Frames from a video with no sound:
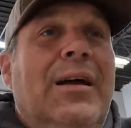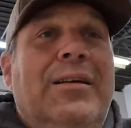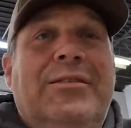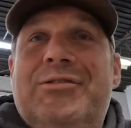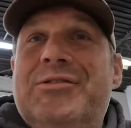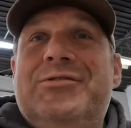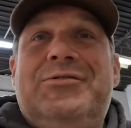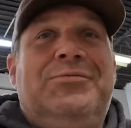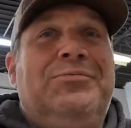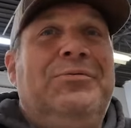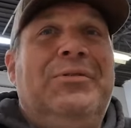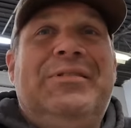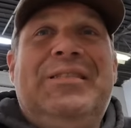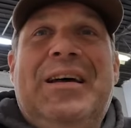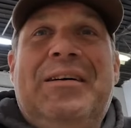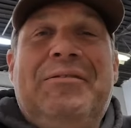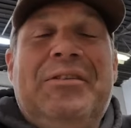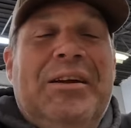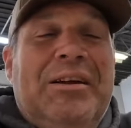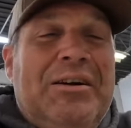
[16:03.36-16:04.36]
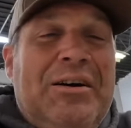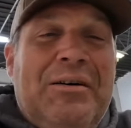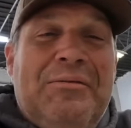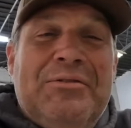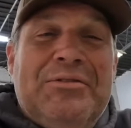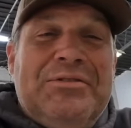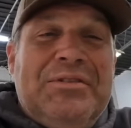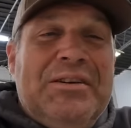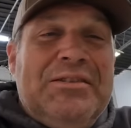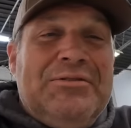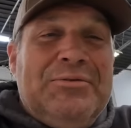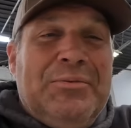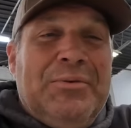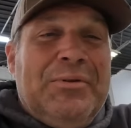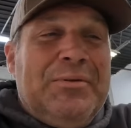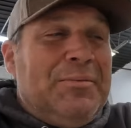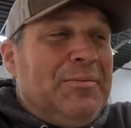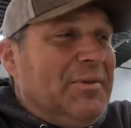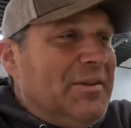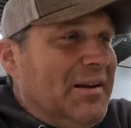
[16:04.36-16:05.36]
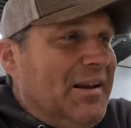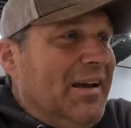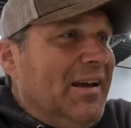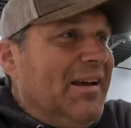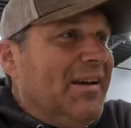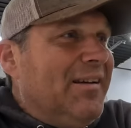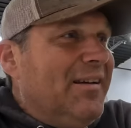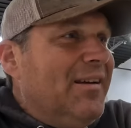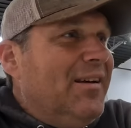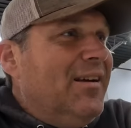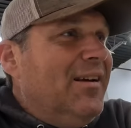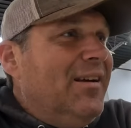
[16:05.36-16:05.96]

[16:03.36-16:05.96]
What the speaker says: just was having that conversation with him today.